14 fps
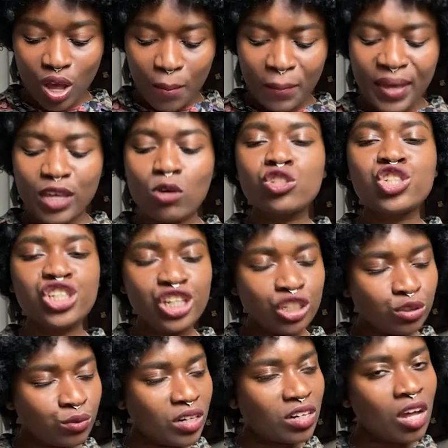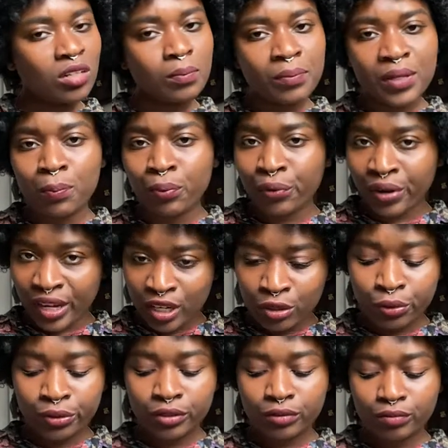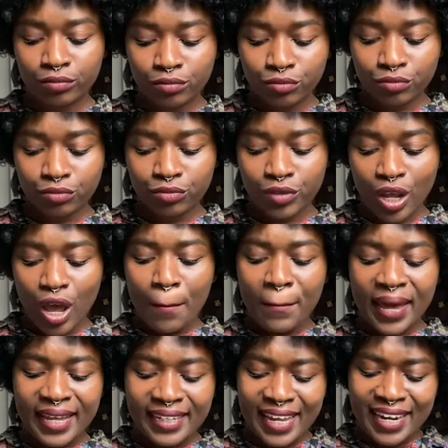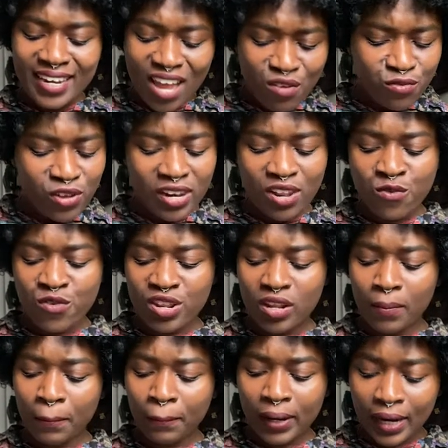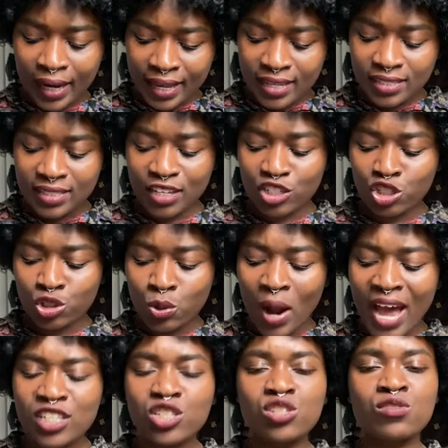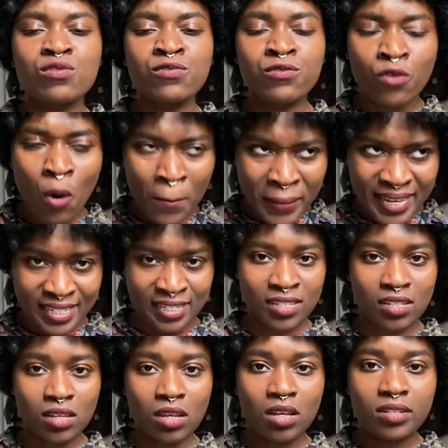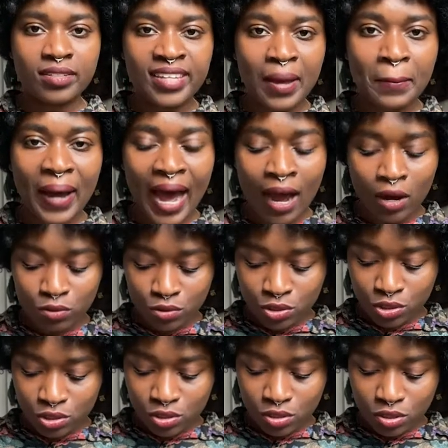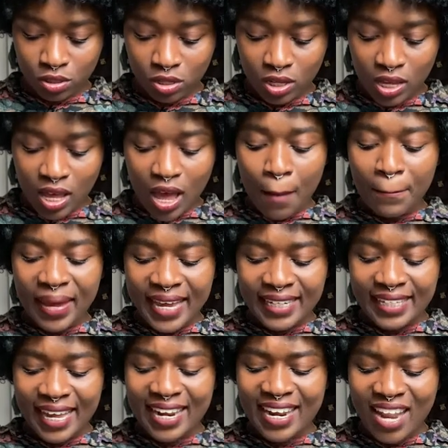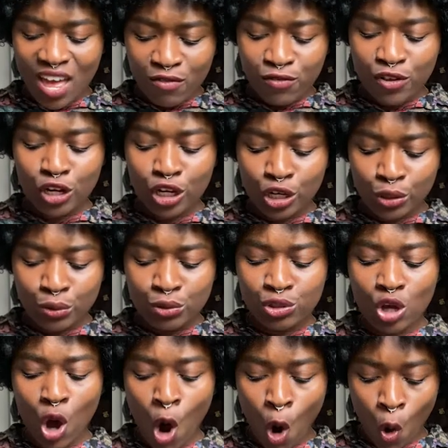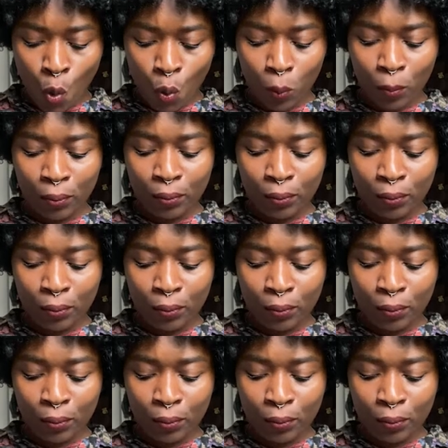May your children not be preyed on. May they never live in a place that tries to vomit them out. May they never lose hope.